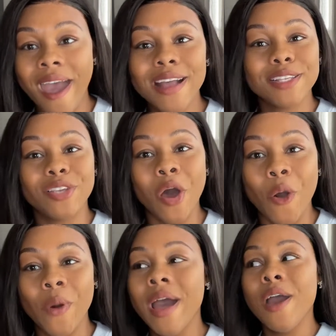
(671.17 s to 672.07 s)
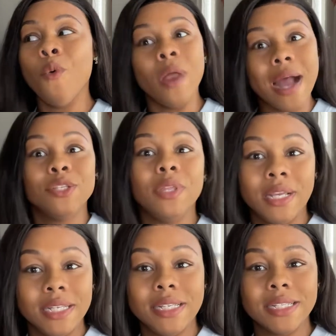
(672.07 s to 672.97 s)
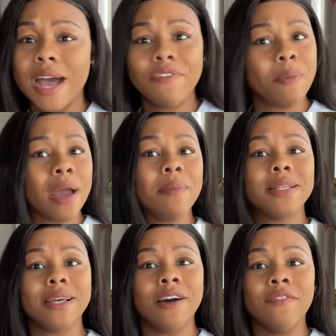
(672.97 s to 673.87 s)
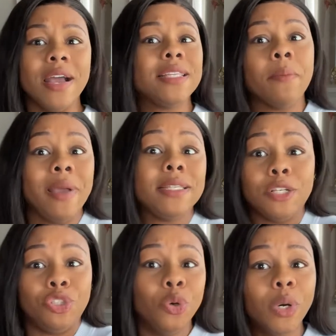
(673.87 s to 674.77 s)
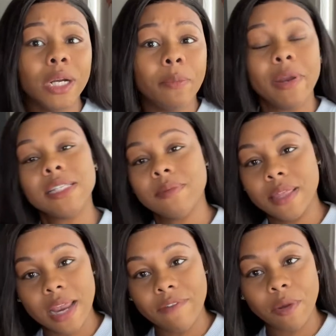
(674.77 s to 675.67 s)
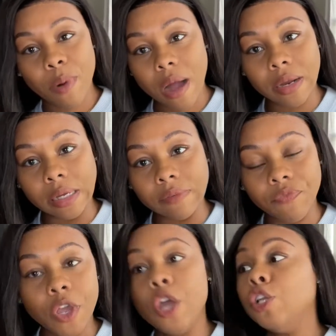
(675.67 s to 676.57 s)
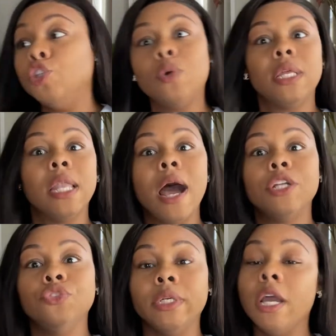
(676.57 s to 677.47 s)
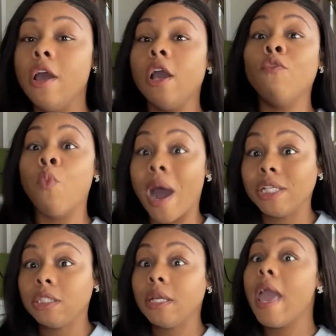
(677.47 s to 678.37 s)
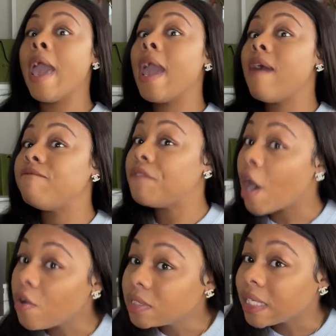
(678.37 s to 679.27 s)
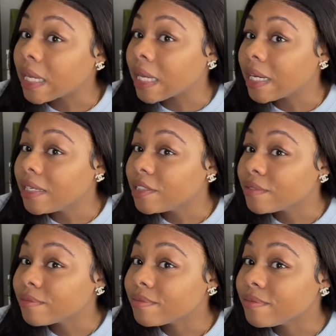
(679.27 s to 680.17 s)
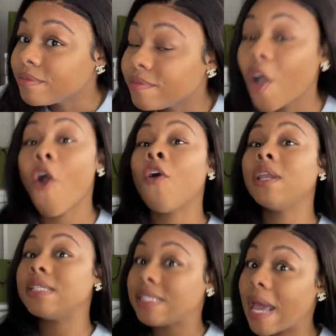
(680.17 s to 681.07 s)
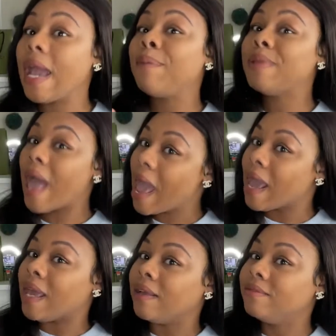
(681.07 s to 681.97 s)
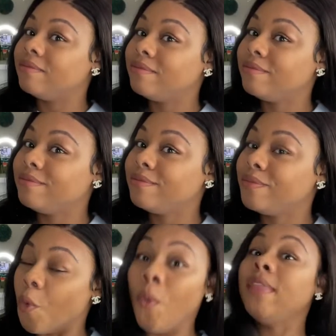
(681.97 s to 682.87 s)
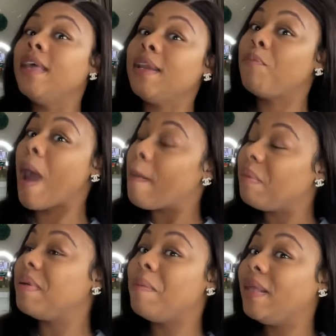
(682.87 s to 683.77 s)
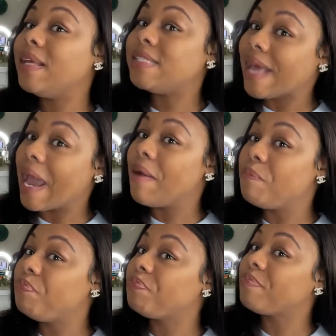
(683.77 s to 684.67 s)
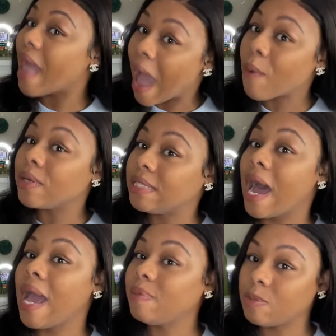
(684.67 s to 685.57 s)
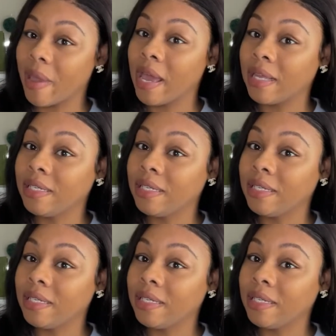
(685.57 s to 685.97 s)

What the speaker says: So when I do the dishes, I feel proud of myself. It's a basic chore, but it's something that I feel proud of. Doing the laundry, washing and folding on the same day, within probably about the same hour time span.